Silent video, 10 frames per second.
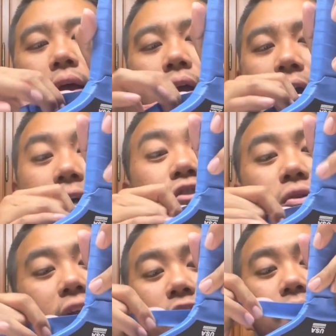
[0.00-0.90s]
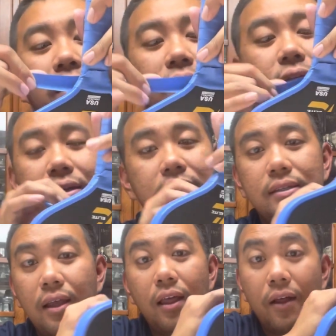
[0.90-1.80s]
And I've told everybody this,
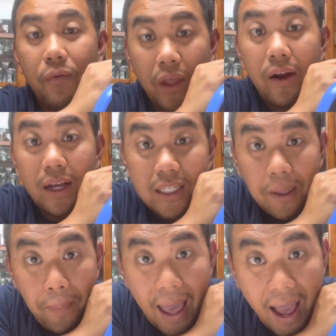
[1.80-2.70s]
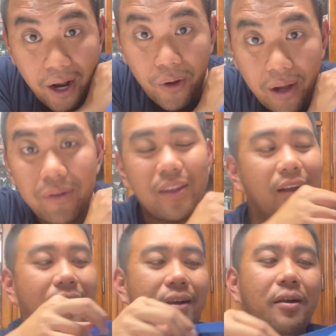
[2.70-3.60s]
there is a paddle out
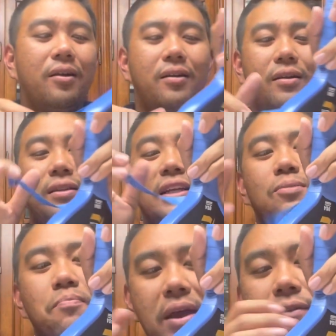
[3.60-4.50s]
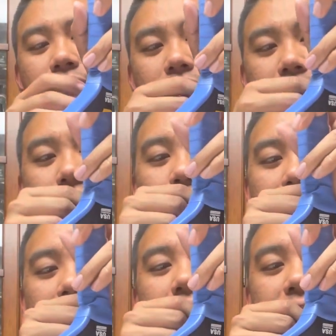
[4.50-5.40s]
there that's meant for you,
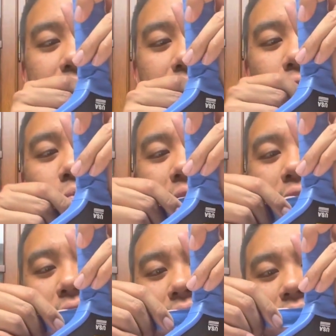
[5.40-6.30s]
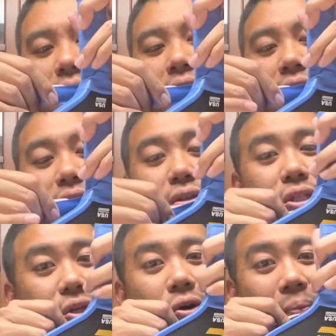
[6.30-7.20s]
kind of like a soulmate. There's a
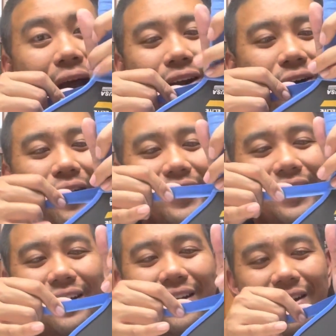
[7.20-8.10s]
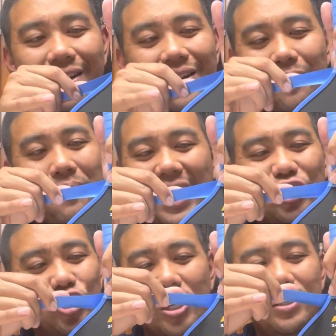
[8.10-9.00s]
soul paddle out there made
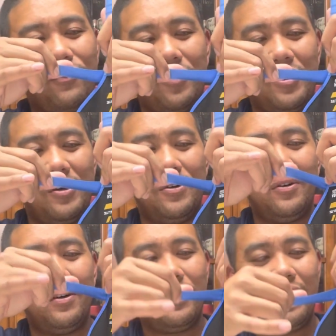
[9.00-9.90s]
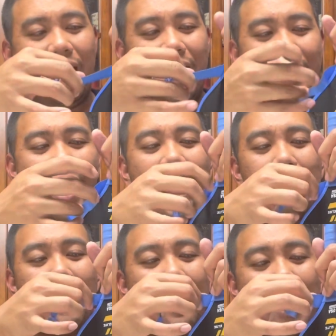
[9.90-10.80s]
just for you, and
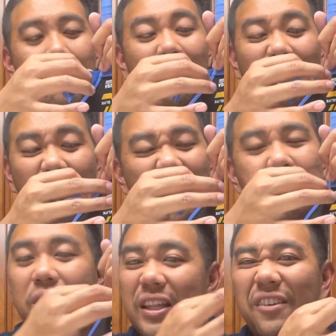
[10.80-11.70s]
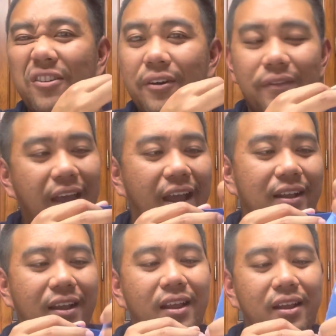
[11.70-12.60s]
I'm a firm believer of that.